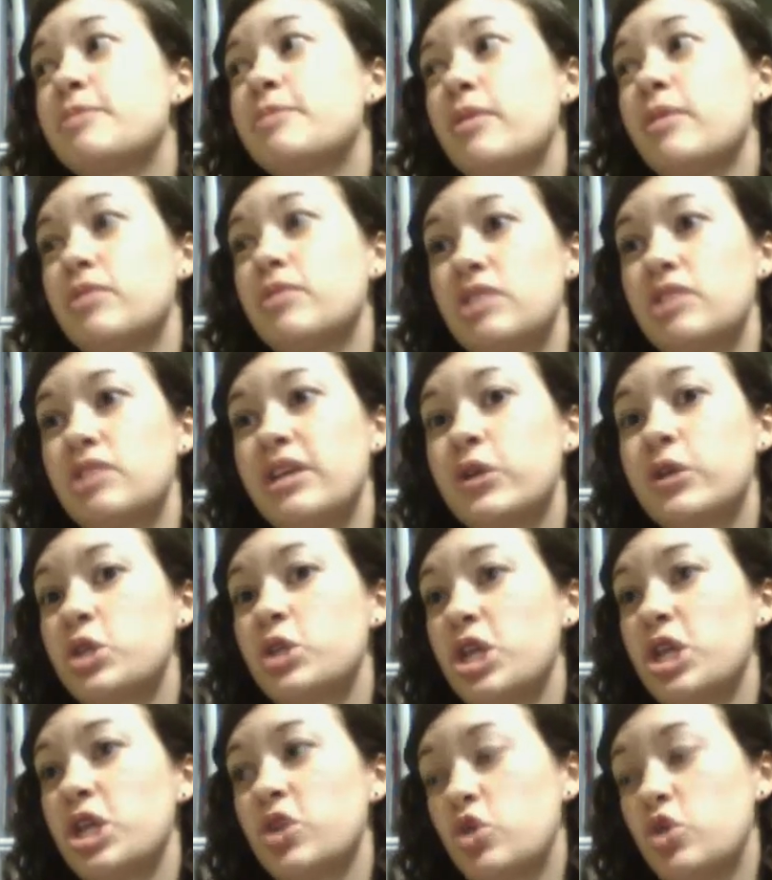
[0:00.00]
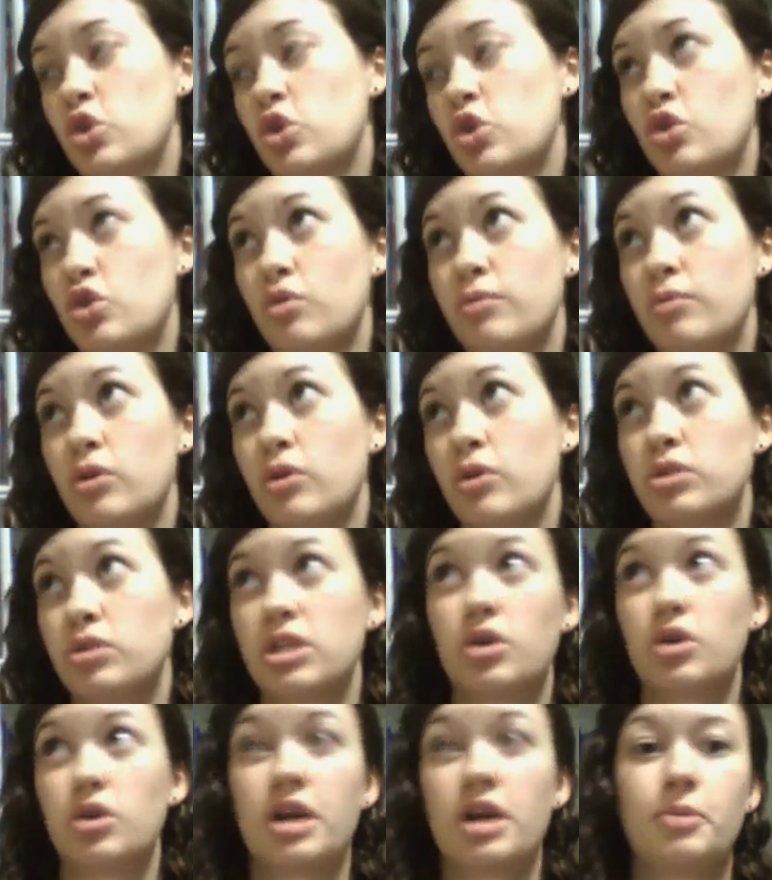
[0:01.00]
but was later changed to Most
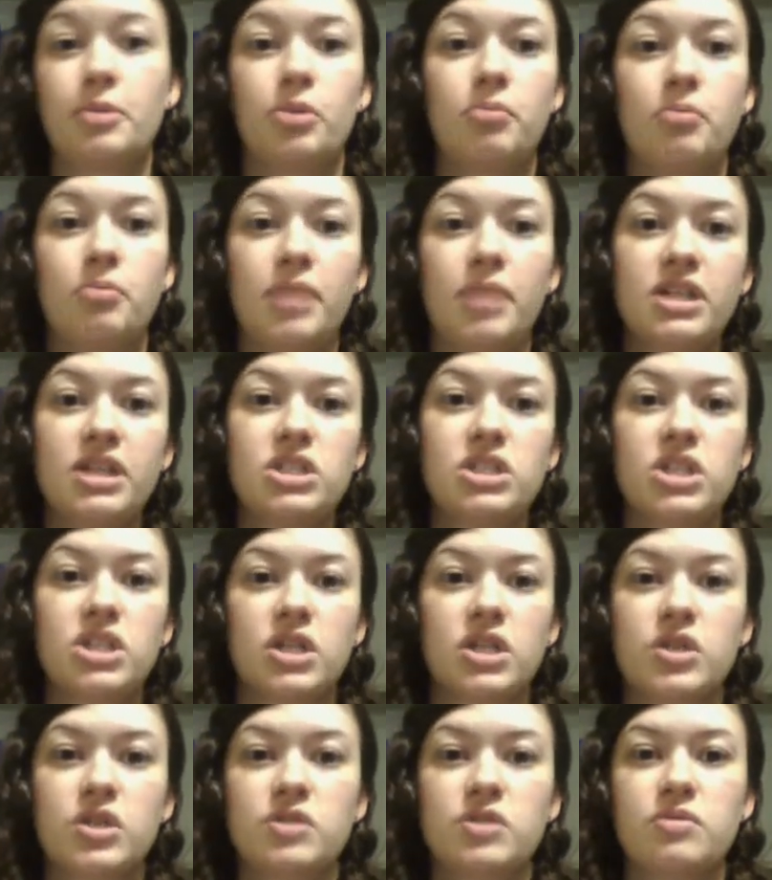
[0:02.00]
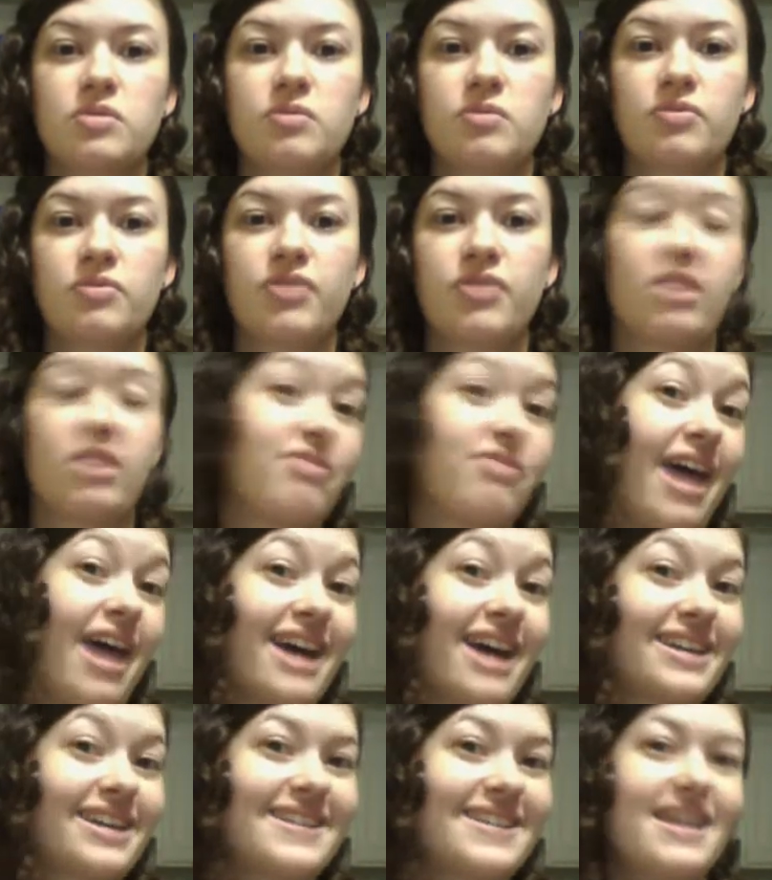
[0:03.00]
Incredible Busters, fun
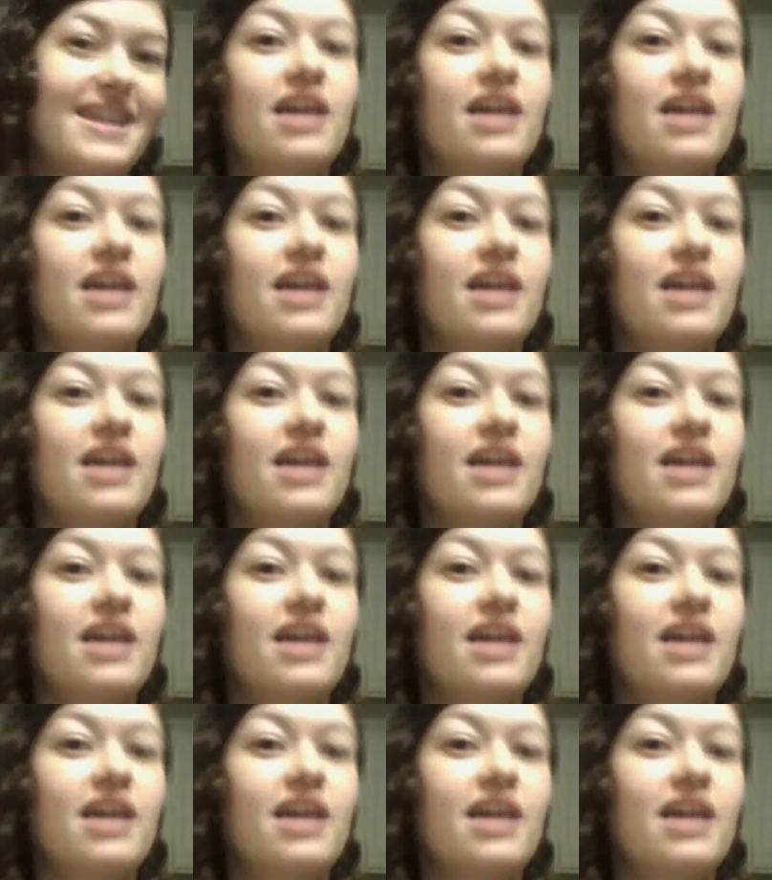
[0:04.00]
fact,